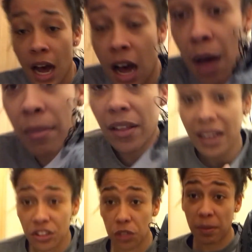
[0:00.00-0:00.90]
Now
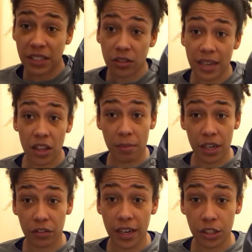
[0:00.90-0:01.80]
that is just based on how the
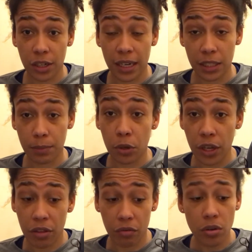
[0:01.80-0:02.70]
manufacturer has put
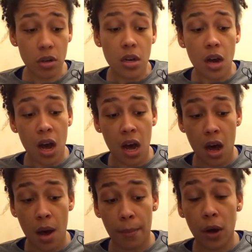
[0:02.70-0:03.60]
it through,
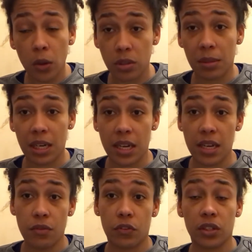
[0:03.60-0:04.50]
but
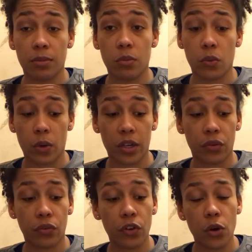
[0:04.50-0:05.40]
ultimately for someone with a wider
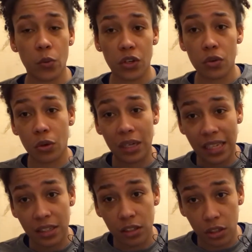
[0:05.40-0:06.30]
foot we do not
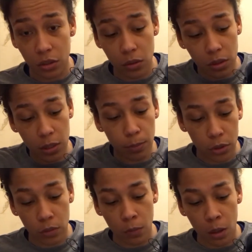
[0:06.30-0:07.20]
need to use this
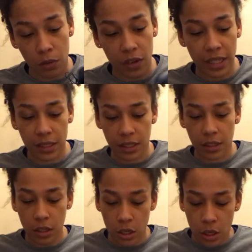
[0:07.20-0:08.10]
bottom rung of lacing.
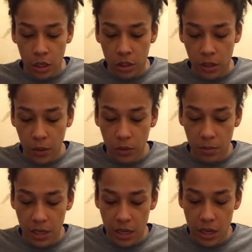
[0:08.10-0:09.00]
So
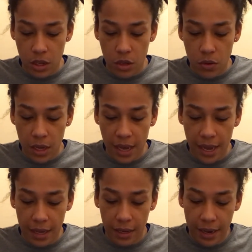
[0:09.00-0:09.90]
ultimately you
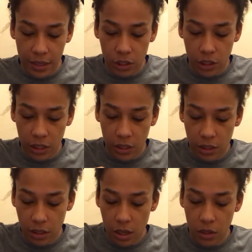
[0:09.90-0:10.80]
can actually
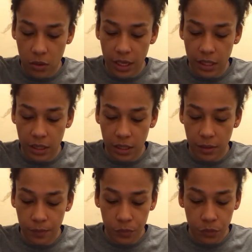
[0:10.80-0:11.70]
start your lacing